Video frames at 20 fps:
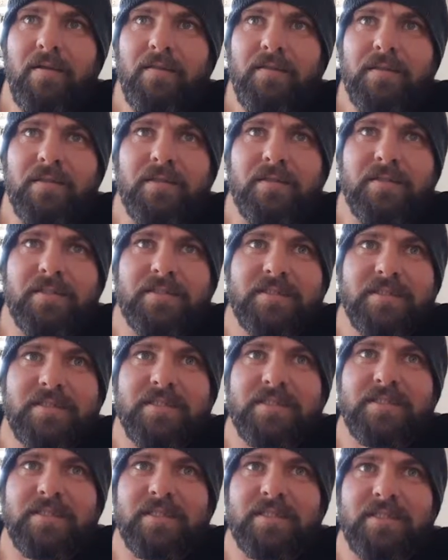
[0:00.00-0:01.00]
it
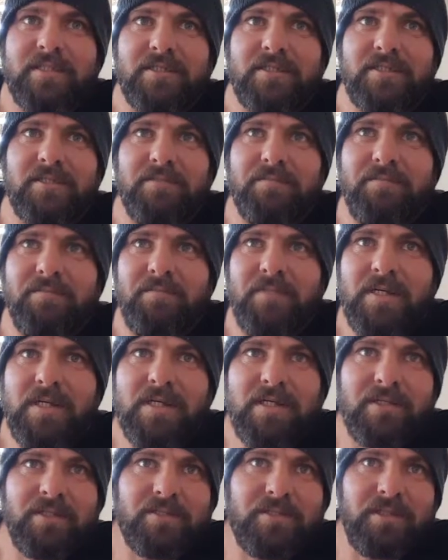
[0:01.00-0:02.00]
says the system
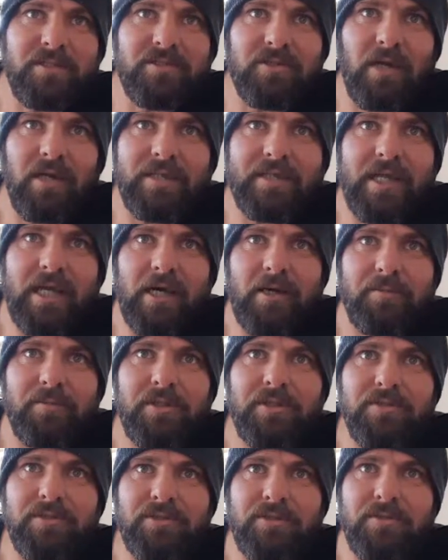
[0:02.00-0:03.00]
is designed to help
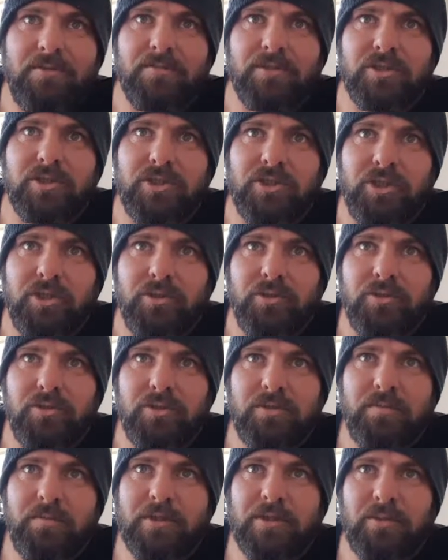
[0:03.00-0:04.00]
consumers
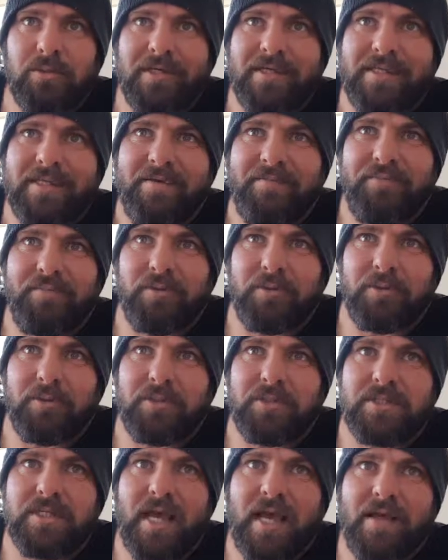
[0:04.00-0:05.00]
choose between their
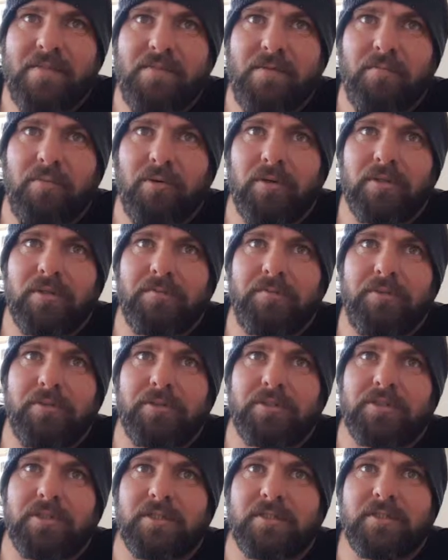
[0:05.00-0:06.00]
foods at the point of
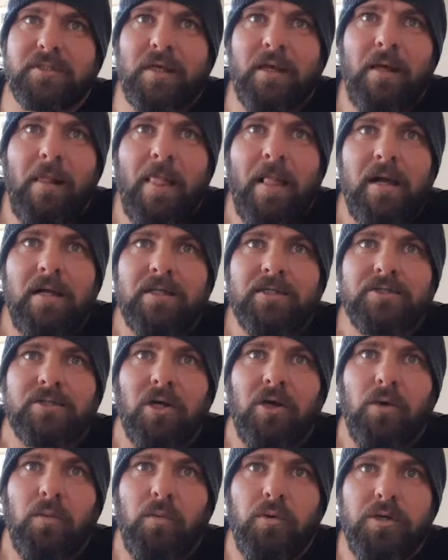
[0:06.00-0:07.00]
purchase,
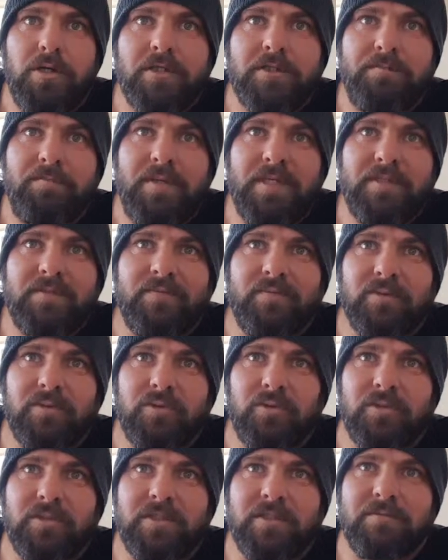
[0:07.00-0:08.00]
so it works best for
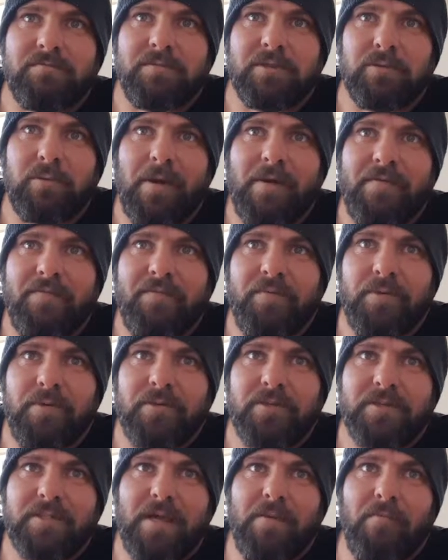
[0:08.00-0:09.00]
choices between
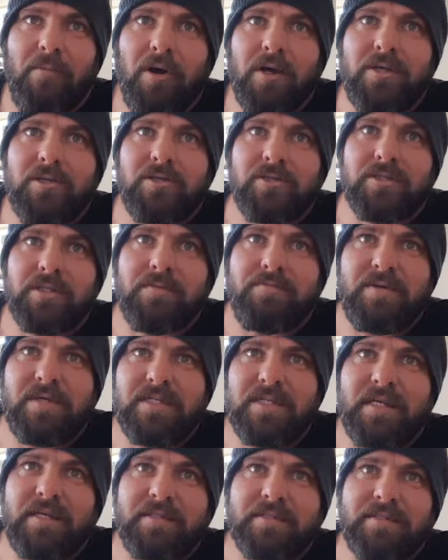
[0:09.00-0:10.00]
foods that might usually be
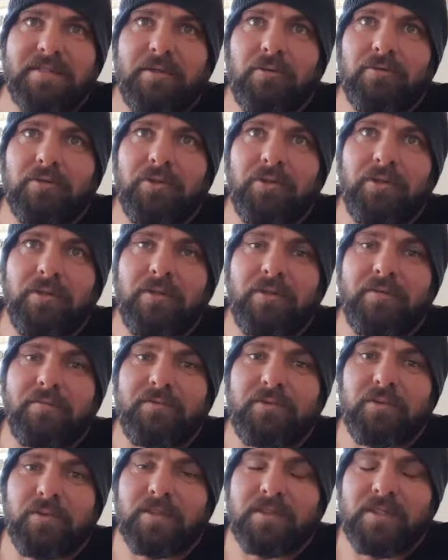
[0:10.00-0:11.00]
seen as an alternative
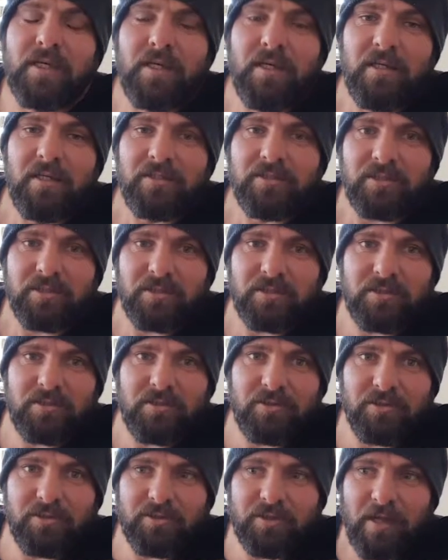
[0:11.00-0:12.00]
choice. So just
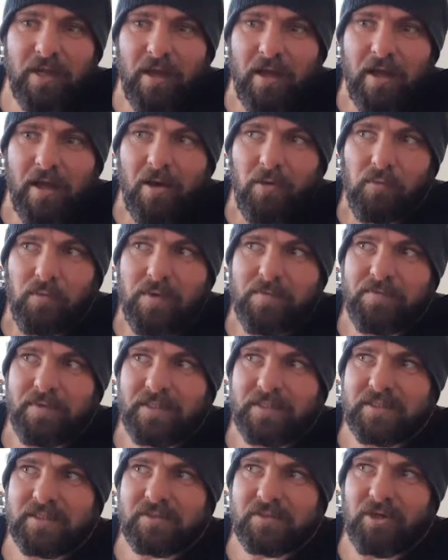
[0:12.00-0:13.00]
because
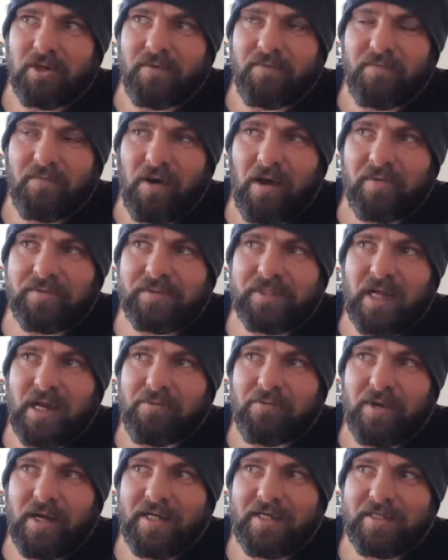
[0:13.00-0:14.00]
Weet-Bix has got a
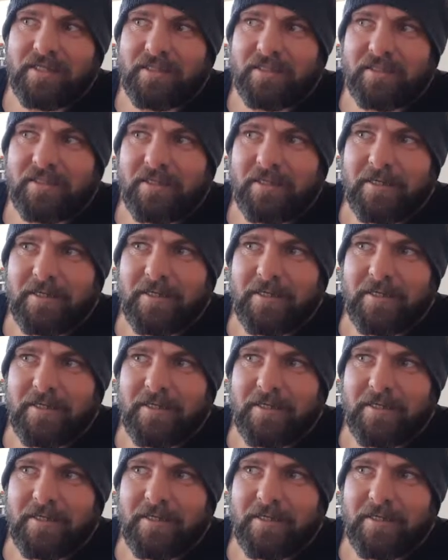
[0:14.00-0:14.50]
5-star rating,